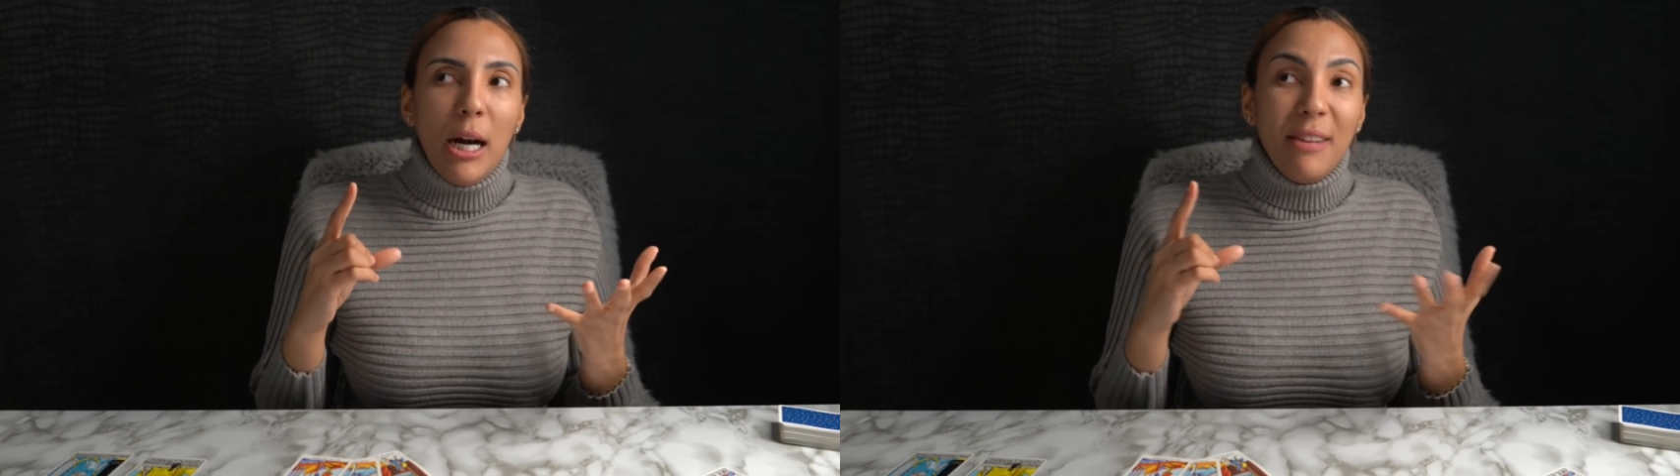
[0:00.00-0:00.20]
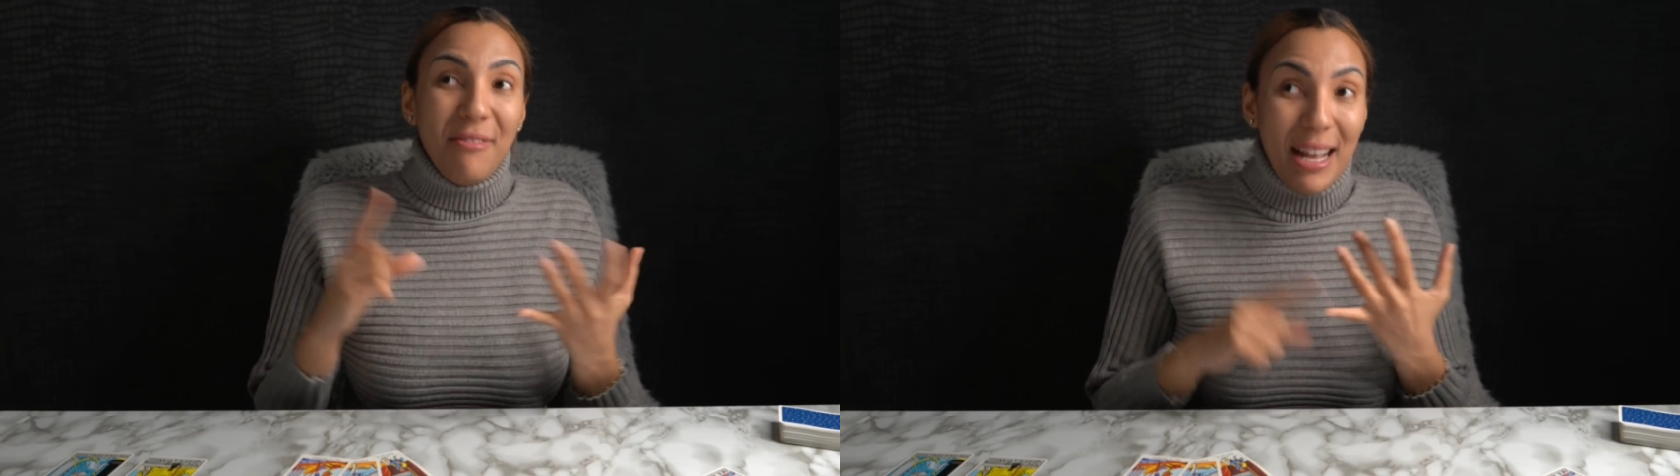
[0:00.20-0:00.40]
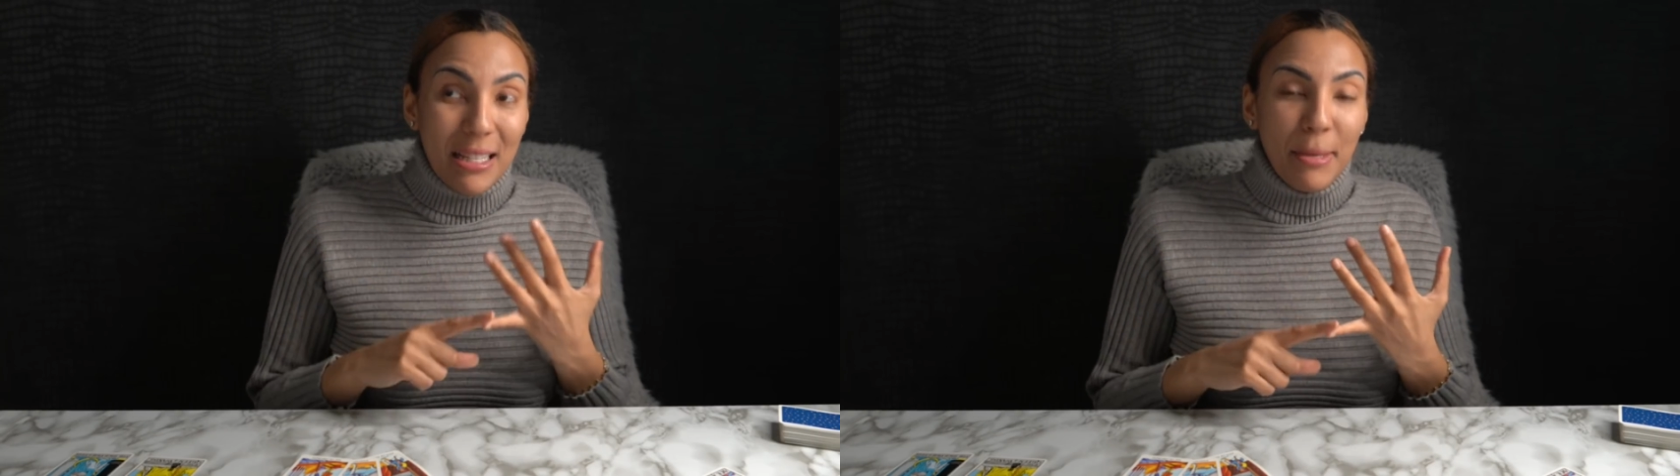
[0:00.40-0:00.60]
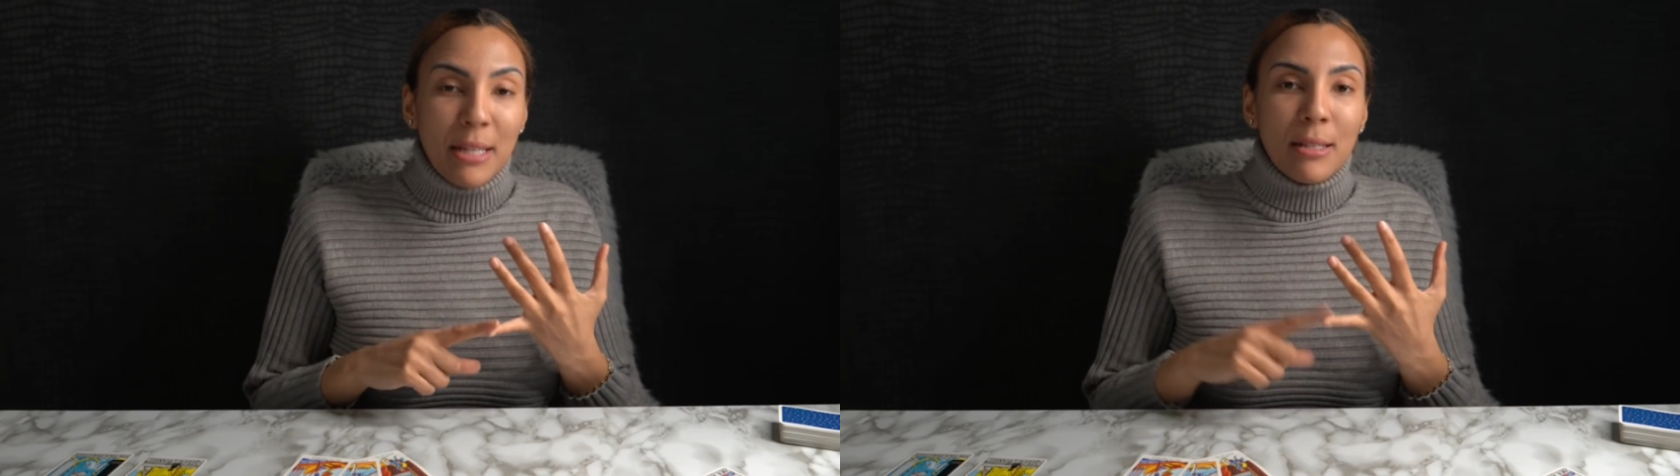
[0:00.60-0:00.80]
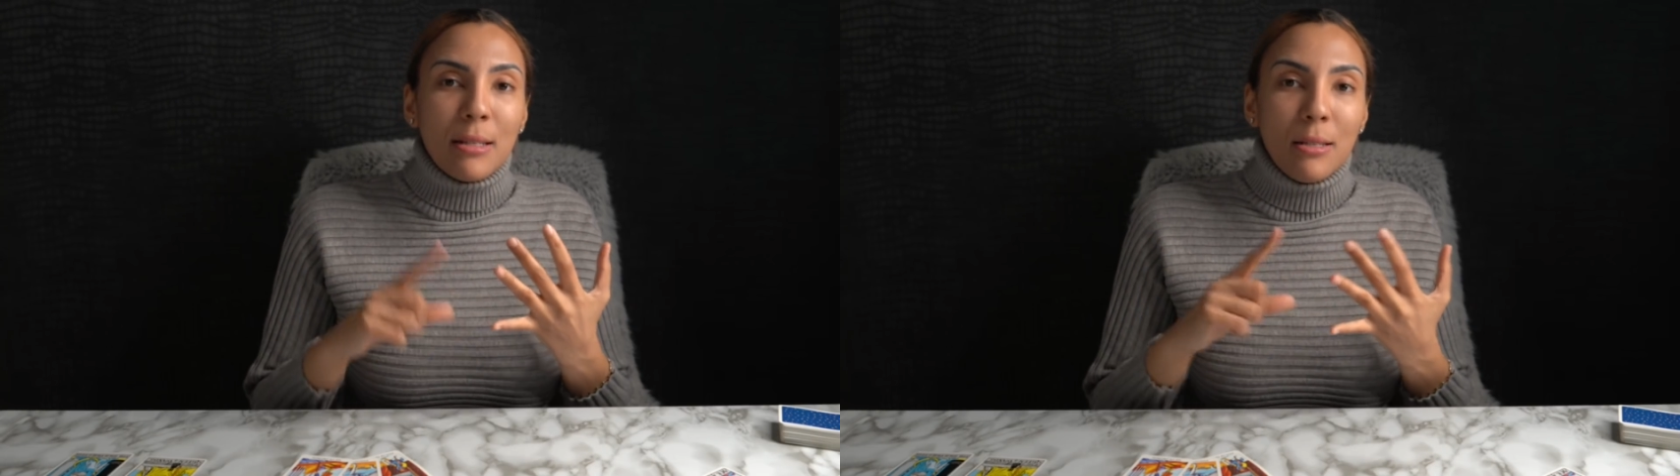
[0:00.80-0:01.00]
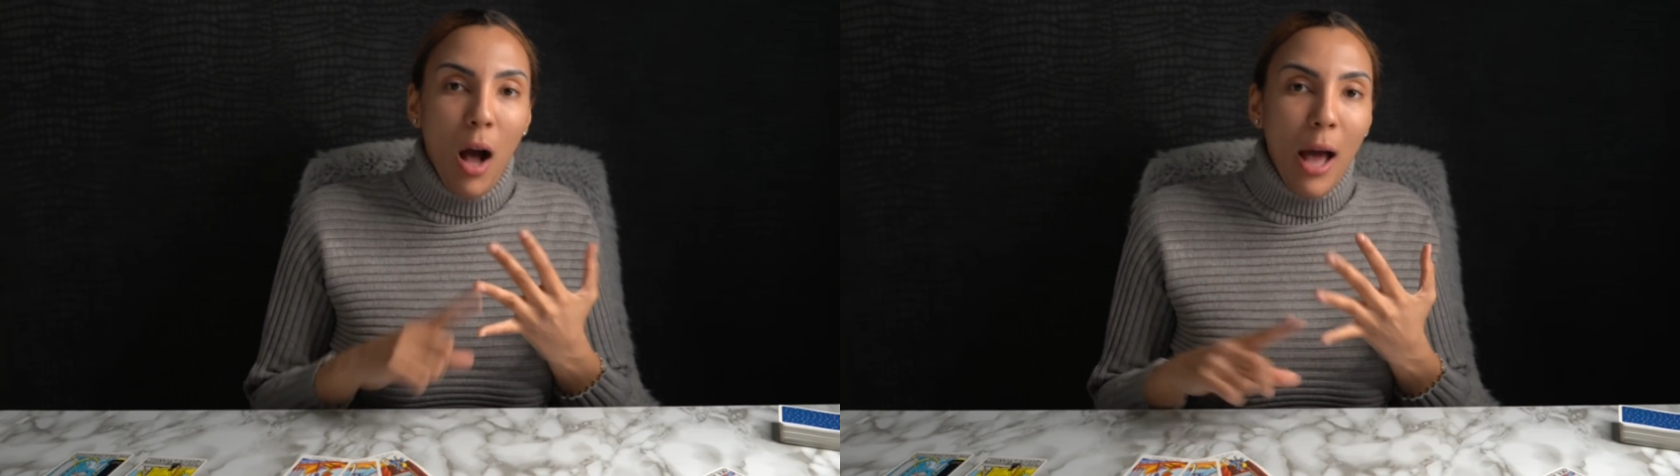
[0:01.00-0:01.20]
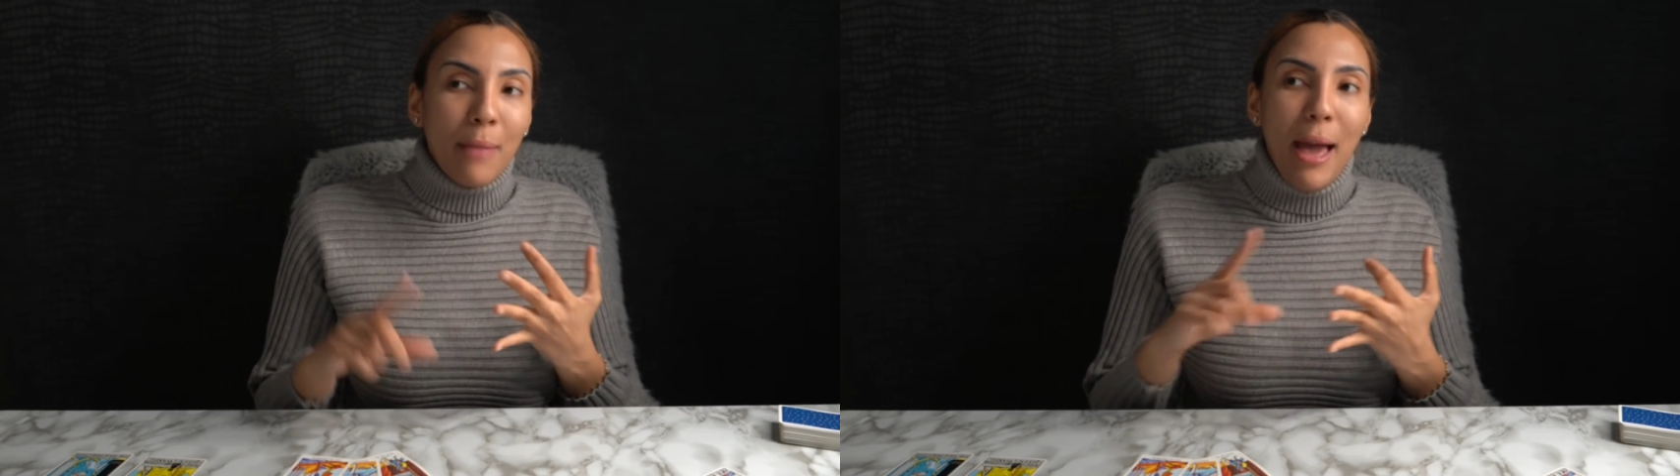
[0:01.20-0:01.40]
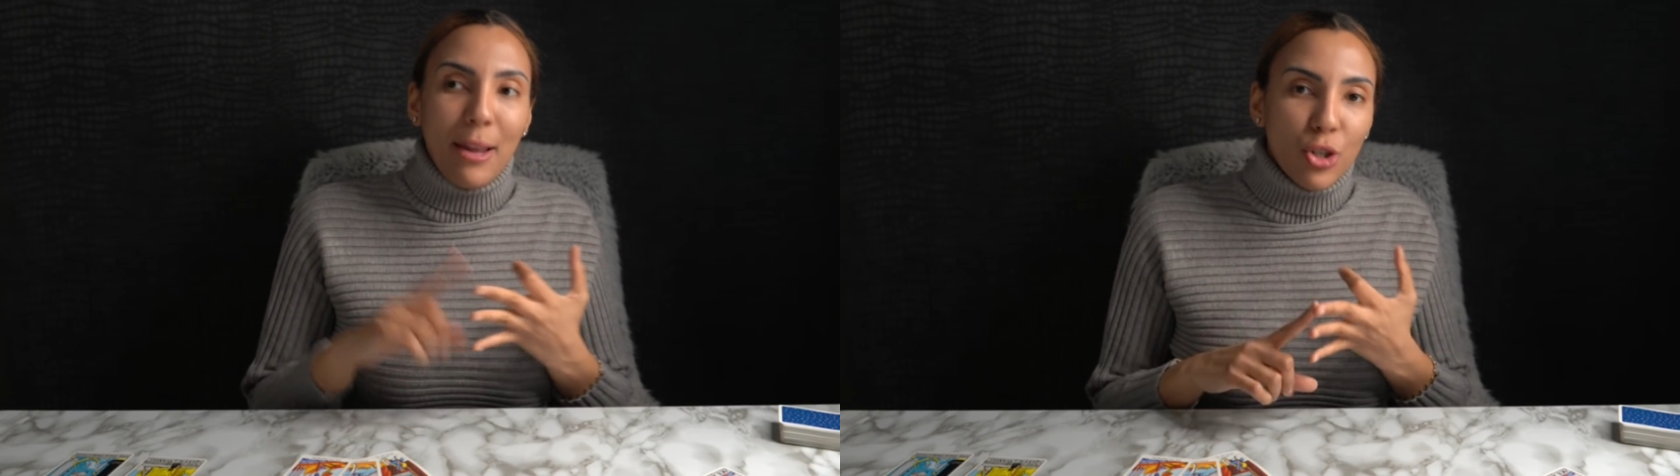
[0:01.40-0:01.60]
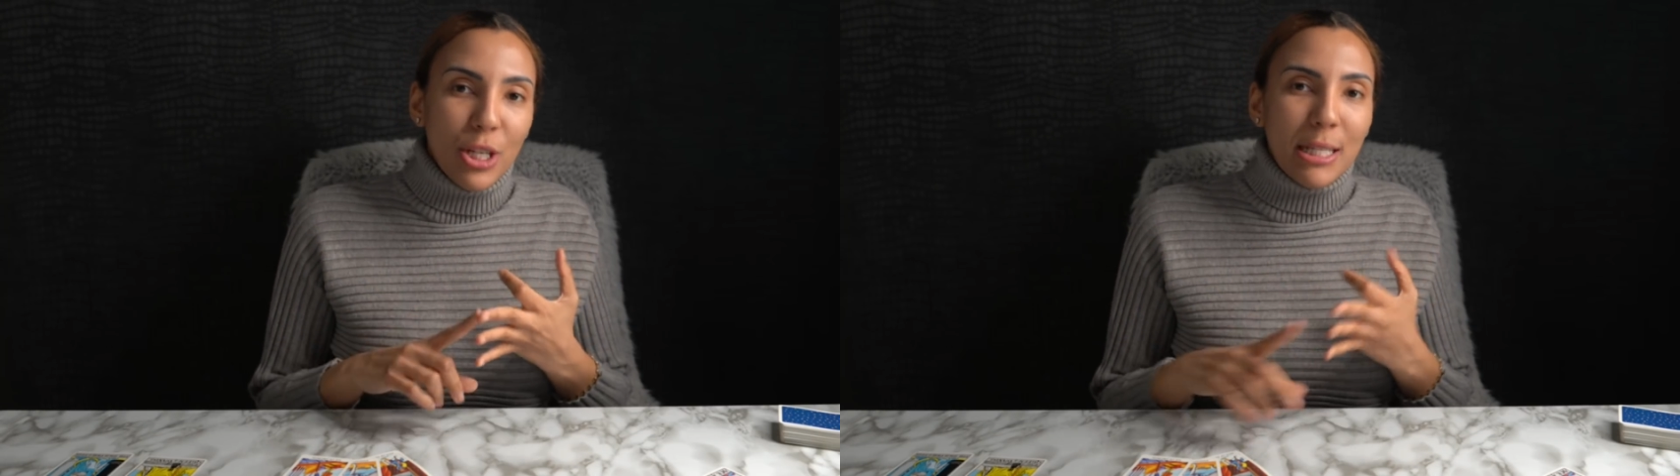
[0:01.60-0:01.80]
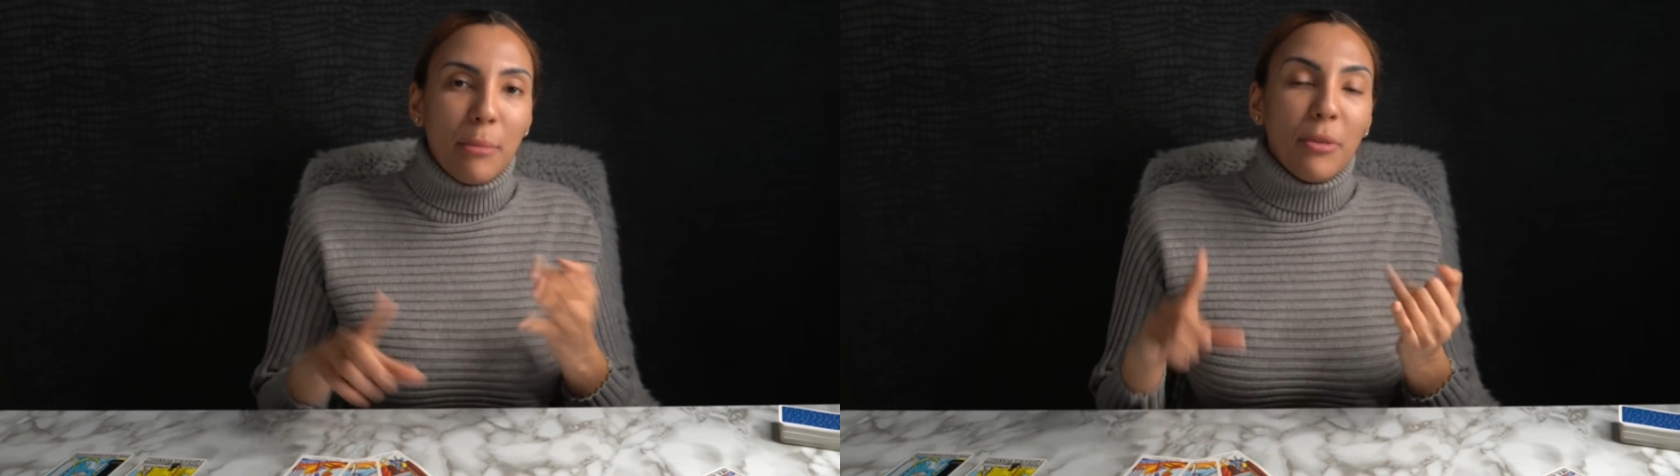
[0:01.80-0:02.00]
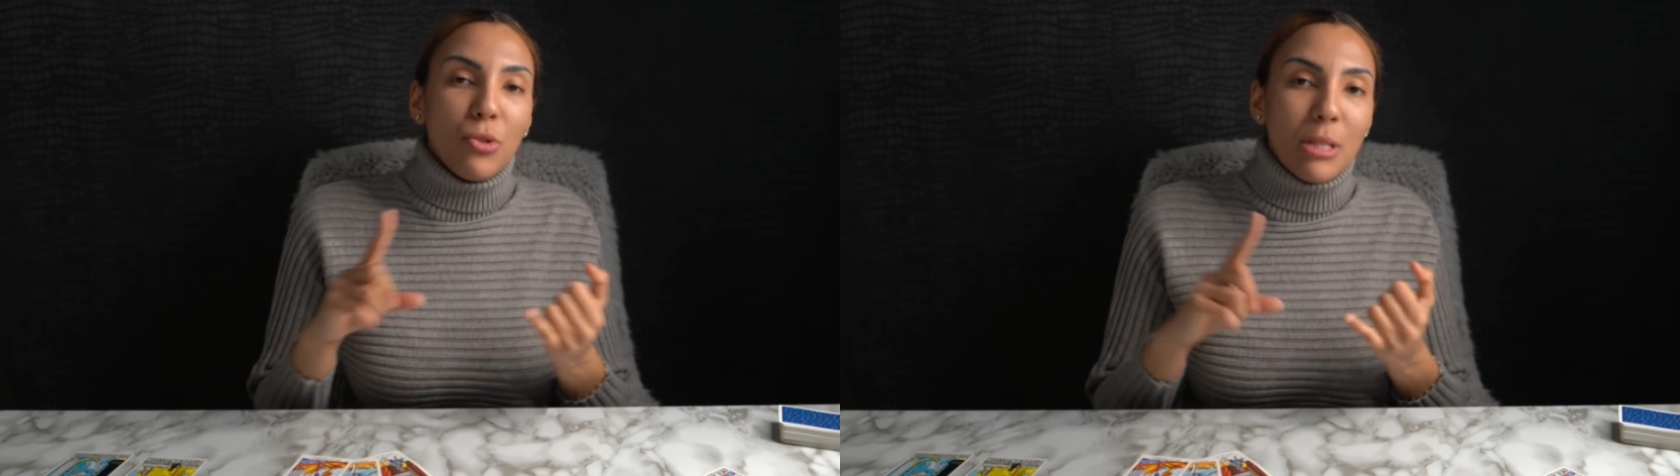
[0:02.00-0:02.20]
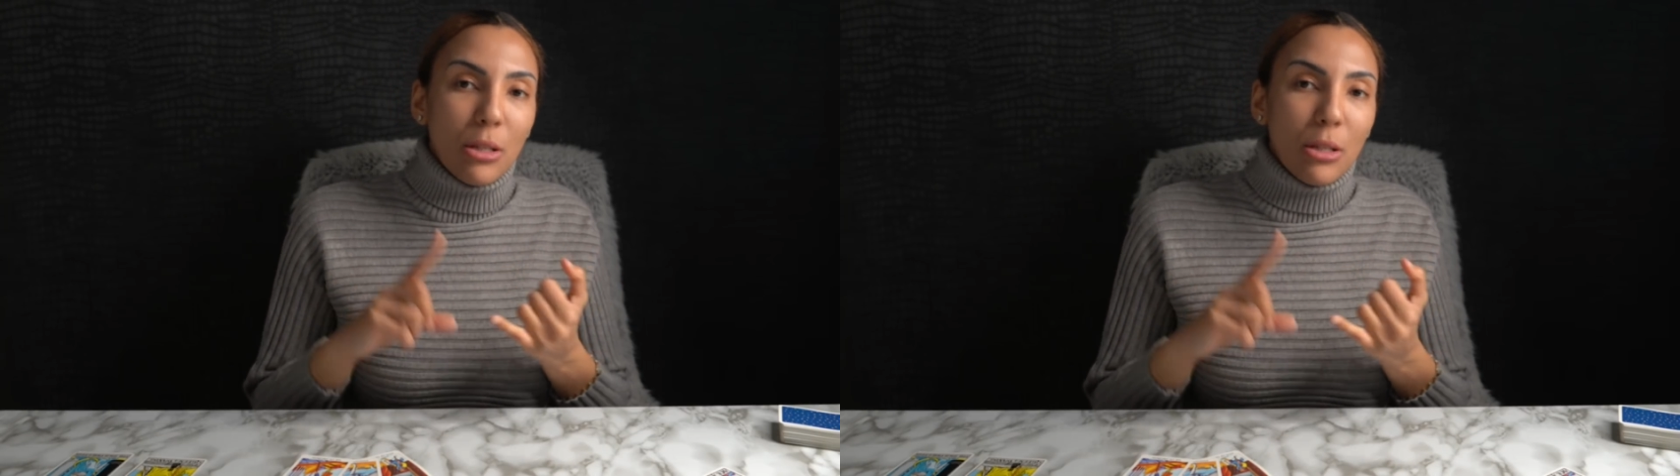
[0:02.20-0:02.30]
investment, time, energy. Some of you still